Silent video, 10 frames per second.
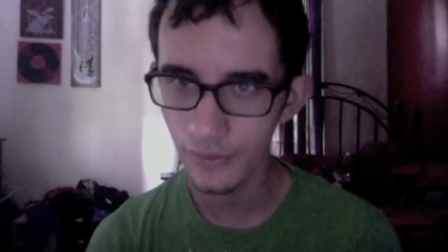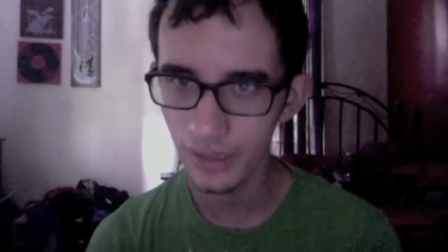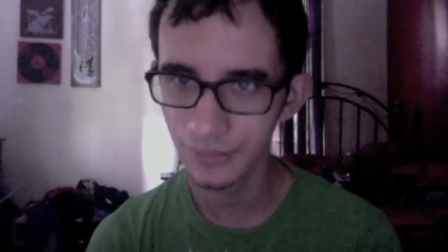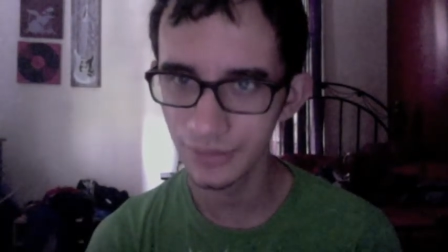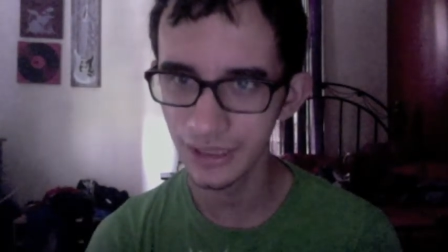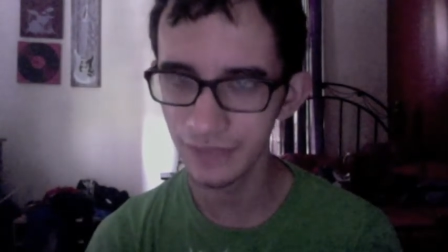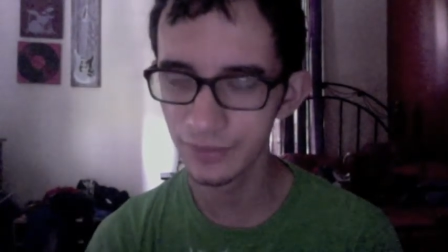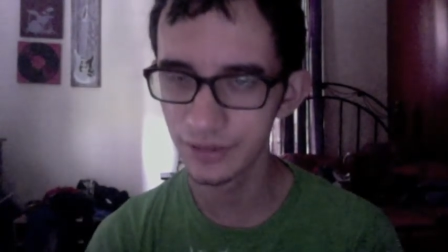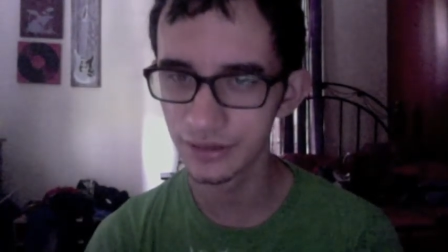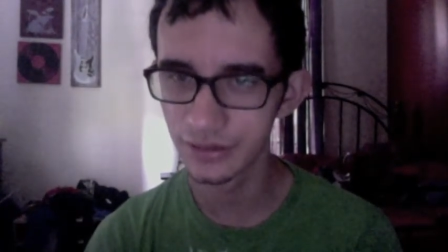I mean, they've
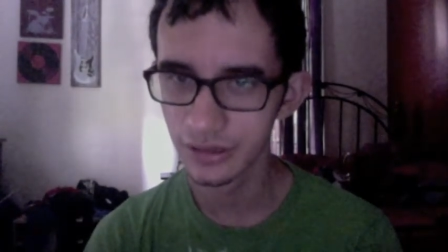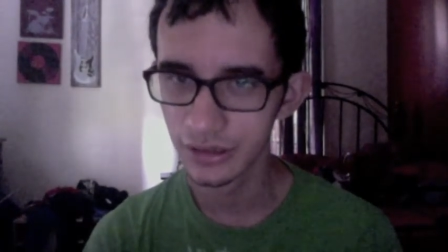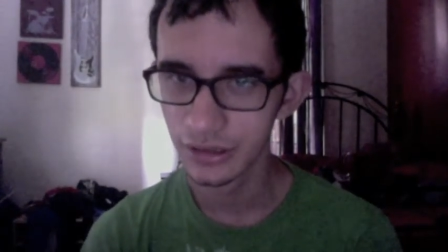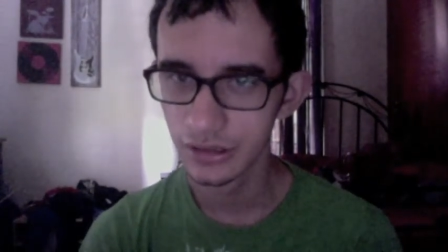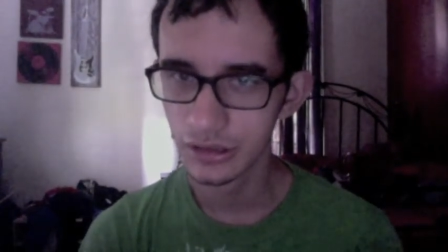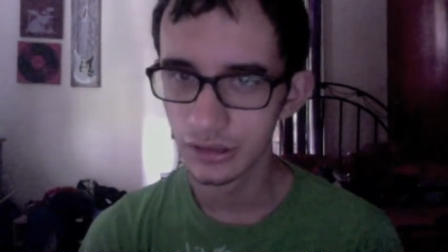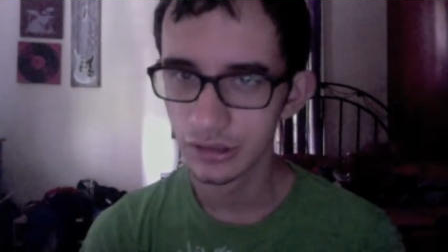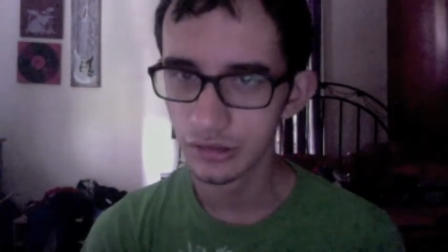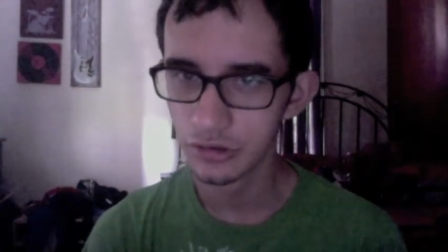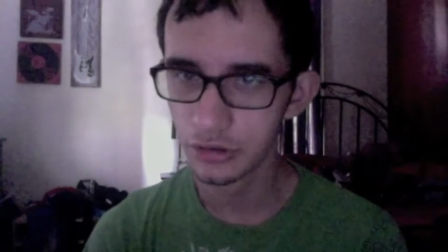been
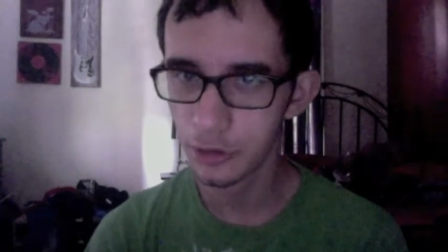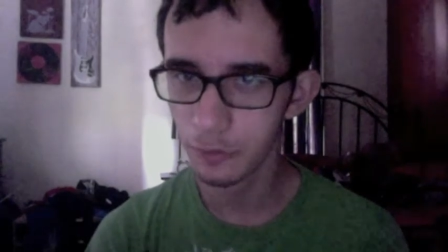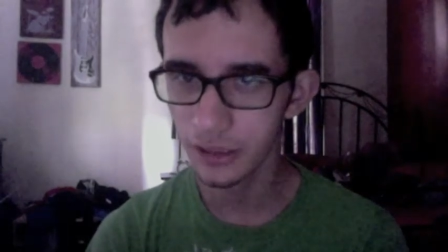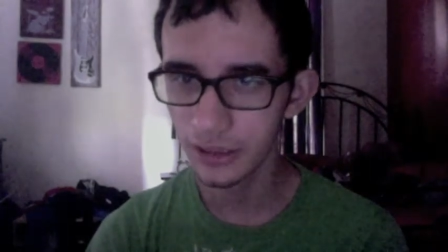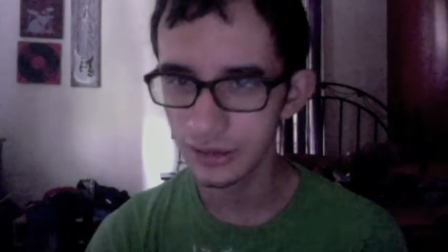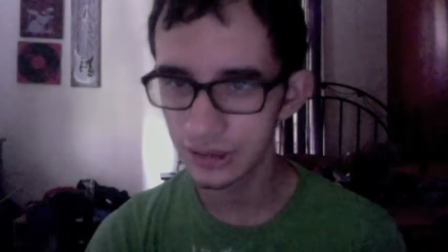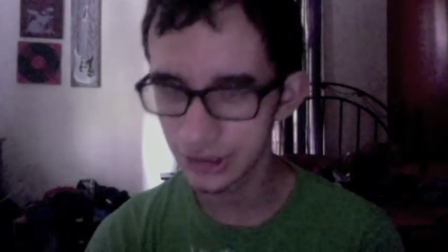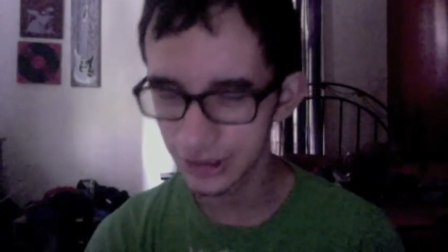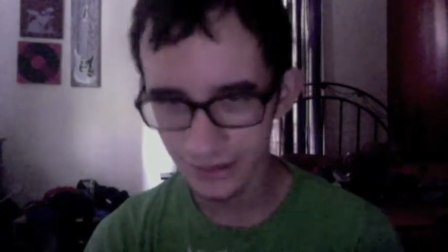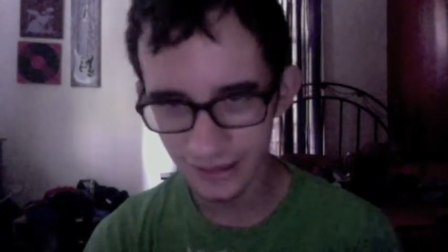doing
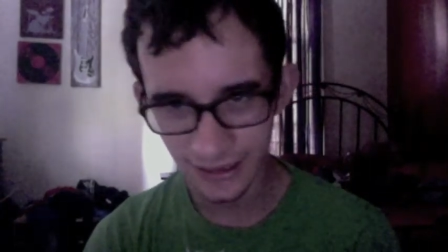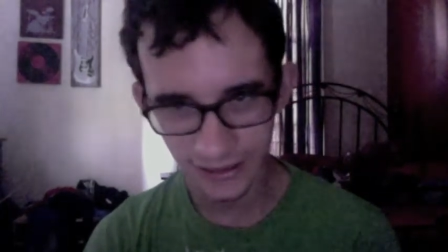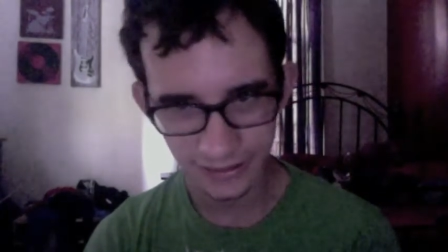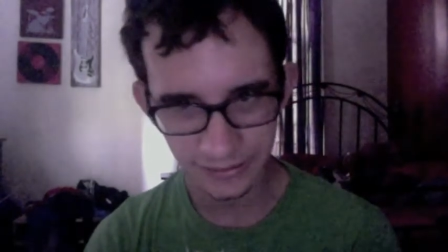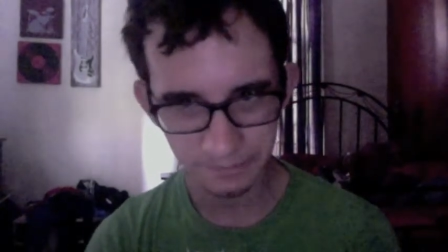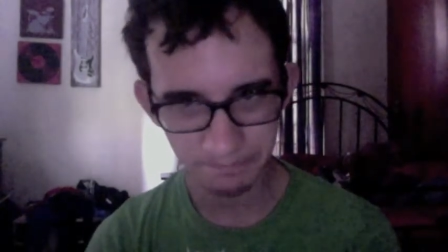shit that's